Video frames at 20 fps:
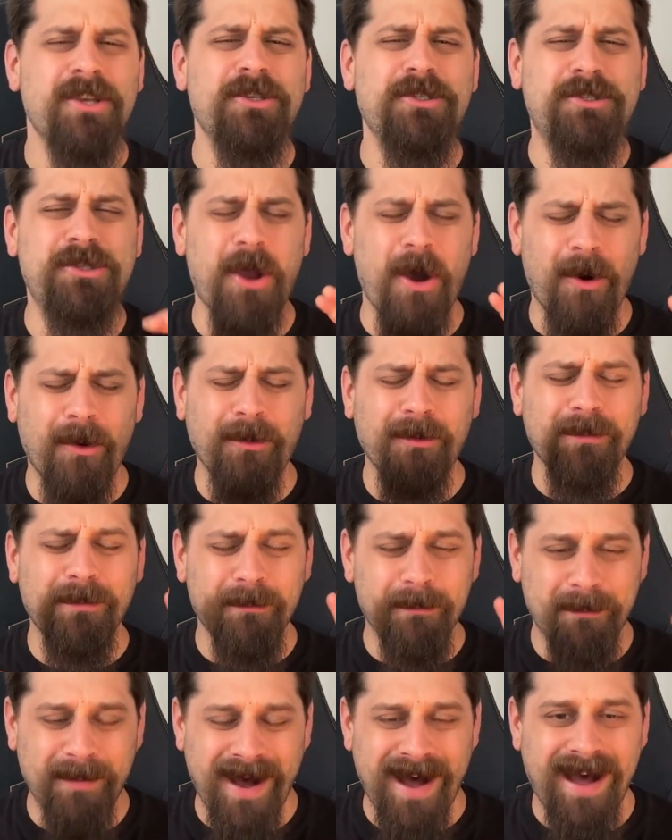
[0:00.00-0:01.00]

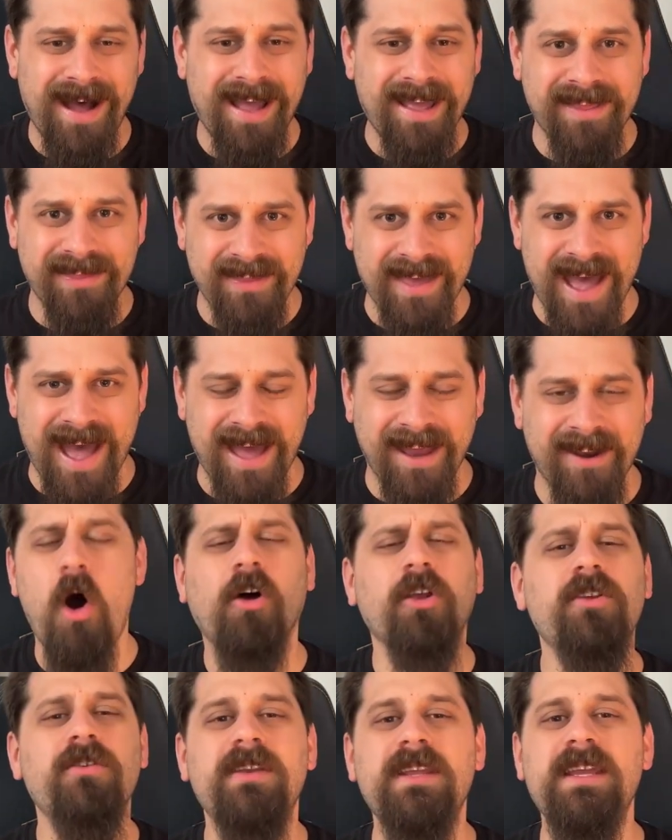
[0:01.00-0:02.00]
Don't buy that. All
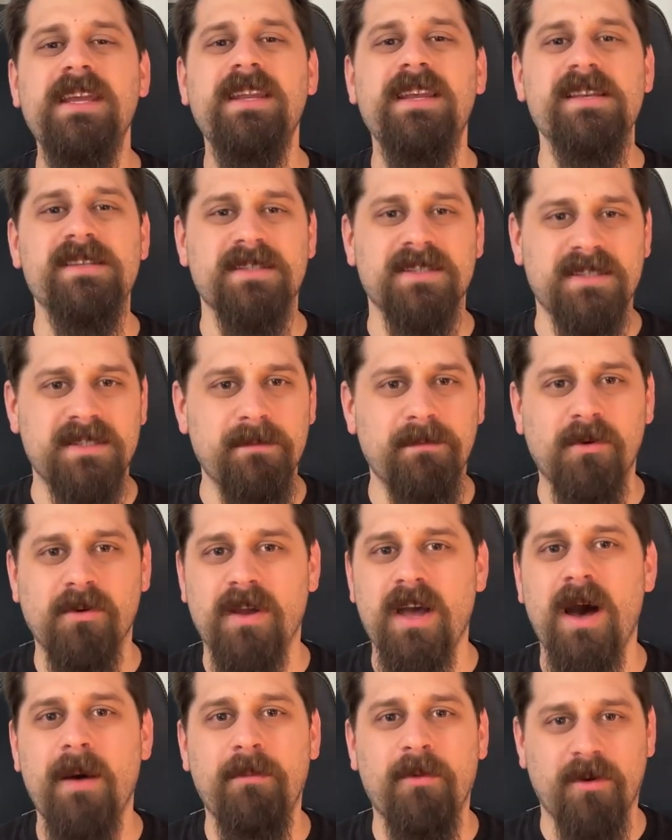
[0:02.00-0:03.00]
you need is a simple
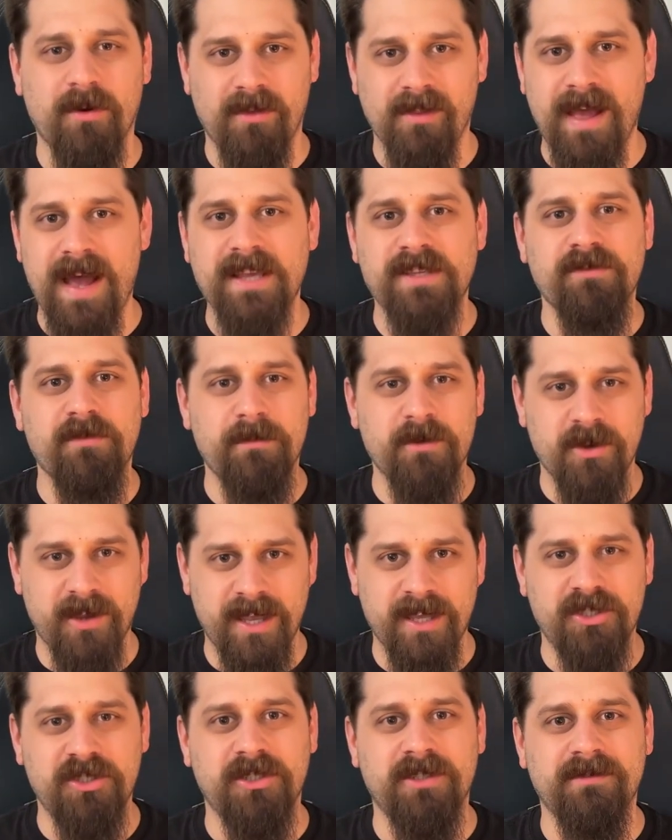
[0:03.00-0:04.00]
cup or glass from your
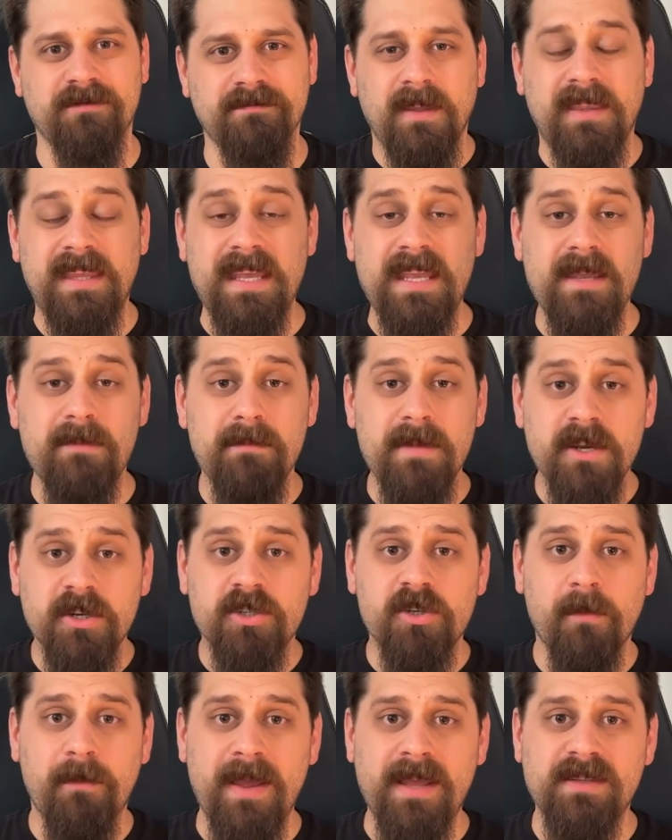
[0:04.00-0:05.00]
kitchen. The
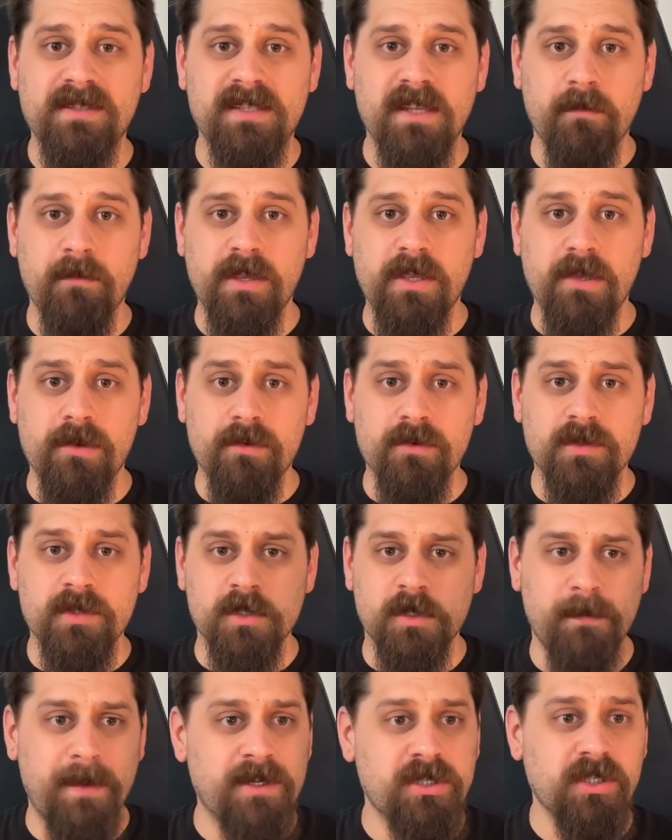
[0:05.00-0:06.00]
miniature paints that we use,
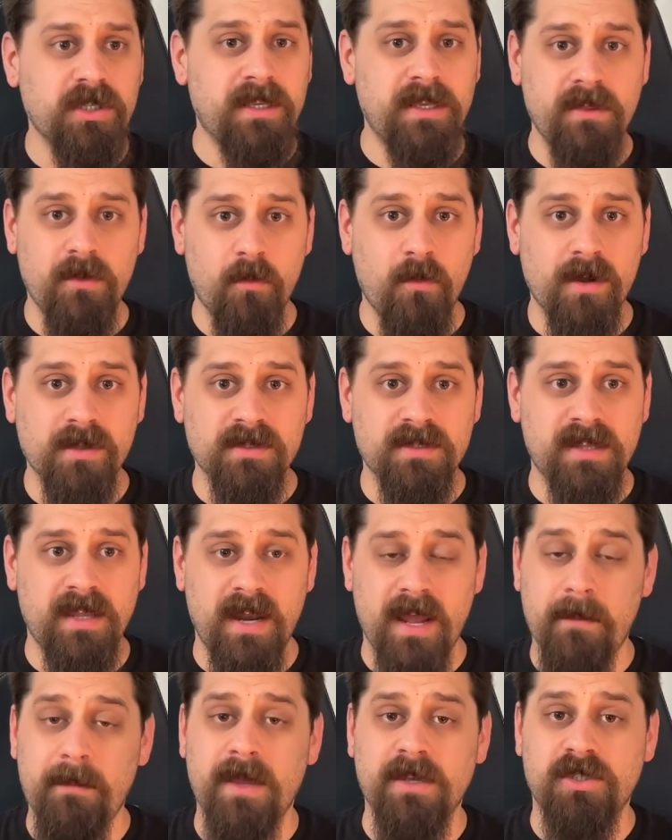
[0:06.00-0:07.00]
especially the ones that
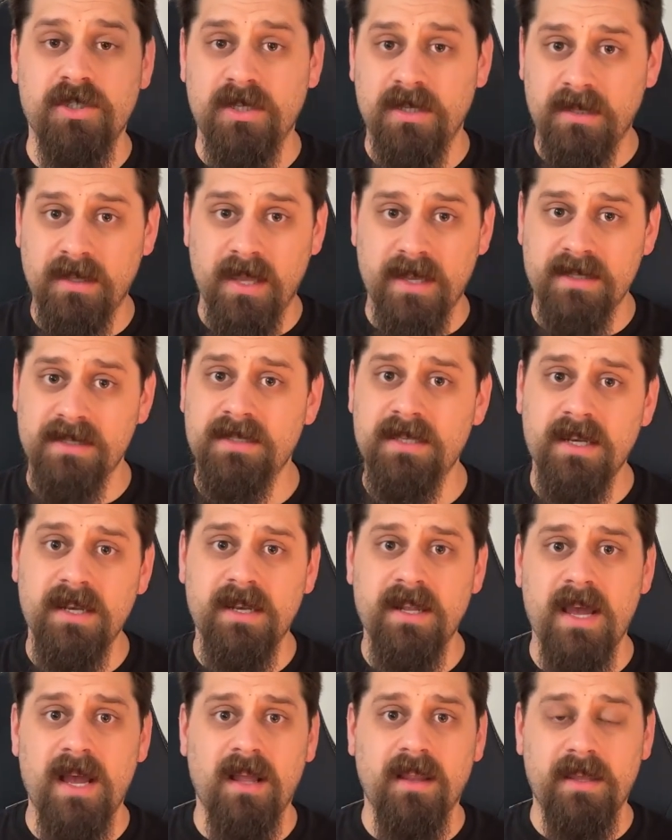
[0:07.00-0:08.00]
I mentioned like
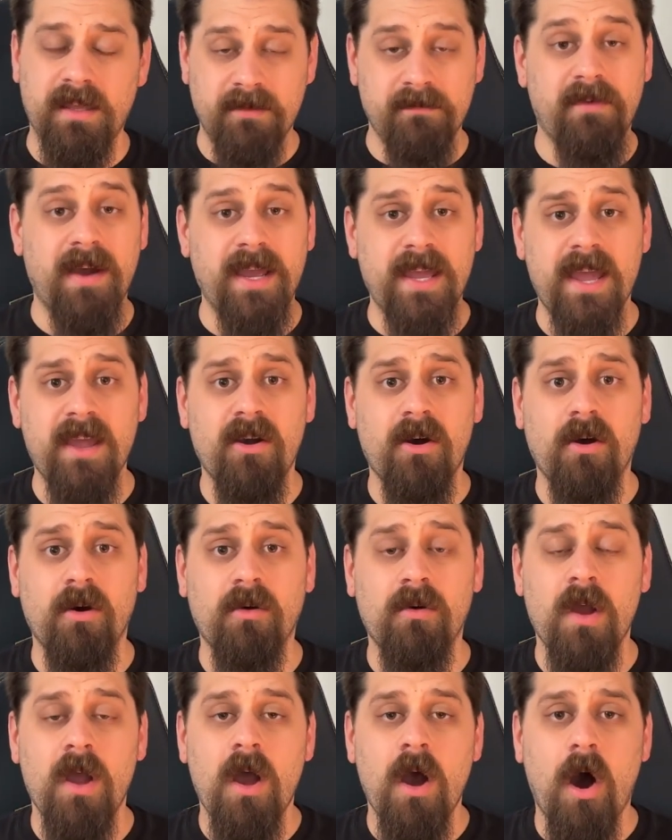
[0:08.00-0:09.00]
Citadel and Vallejo,
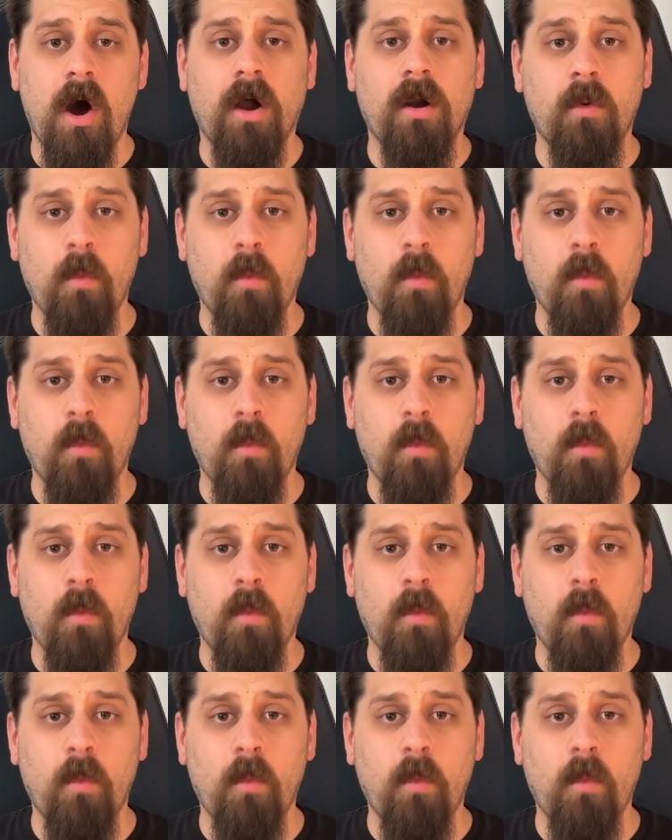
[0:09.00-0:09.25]
are